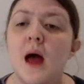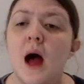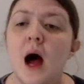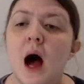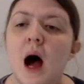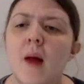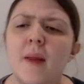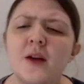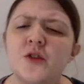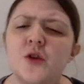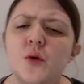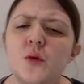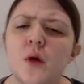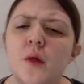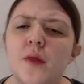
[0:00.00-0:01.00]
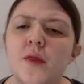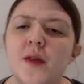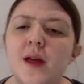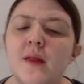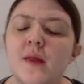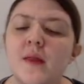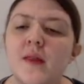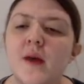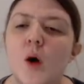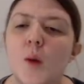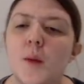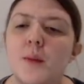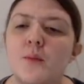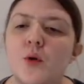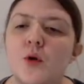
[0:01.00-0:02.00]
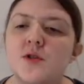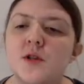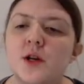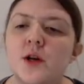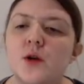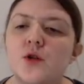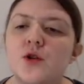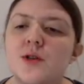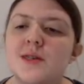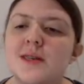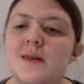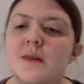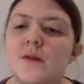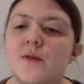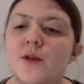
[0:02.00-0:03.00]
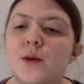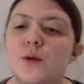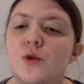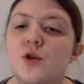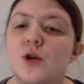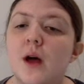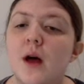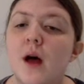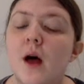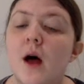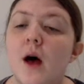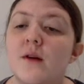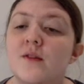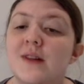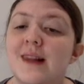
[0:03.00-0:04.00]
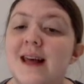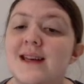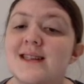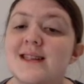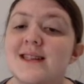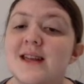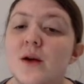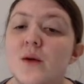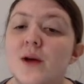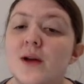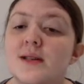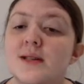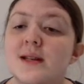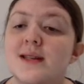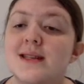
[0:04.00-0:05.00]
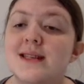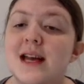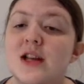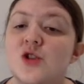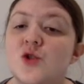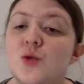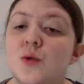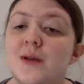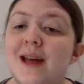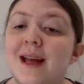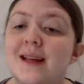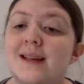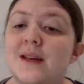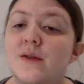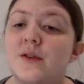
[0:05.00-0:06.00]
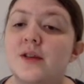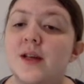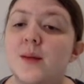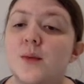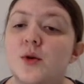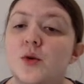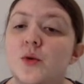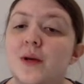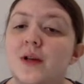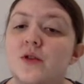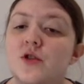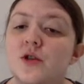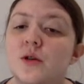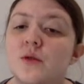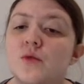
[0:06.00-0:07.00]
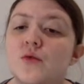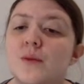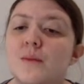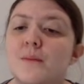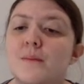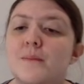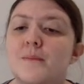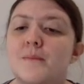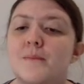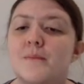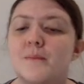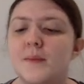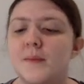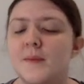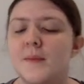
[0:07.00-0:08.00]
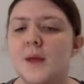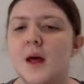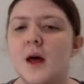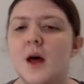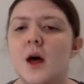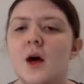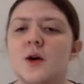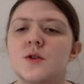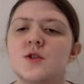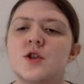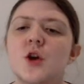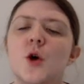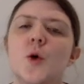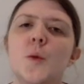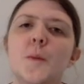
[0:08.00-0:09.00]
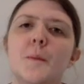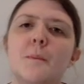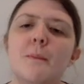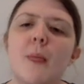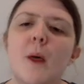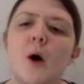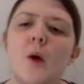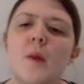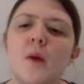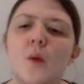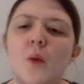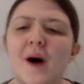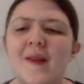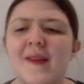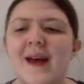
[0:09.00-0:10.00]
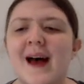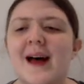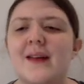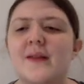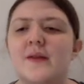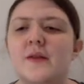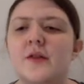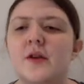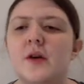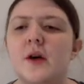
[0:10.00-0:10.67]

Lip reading: and I do not think that there will be prosecutions in the future for less serious consensual activity between children." So, on the one hand,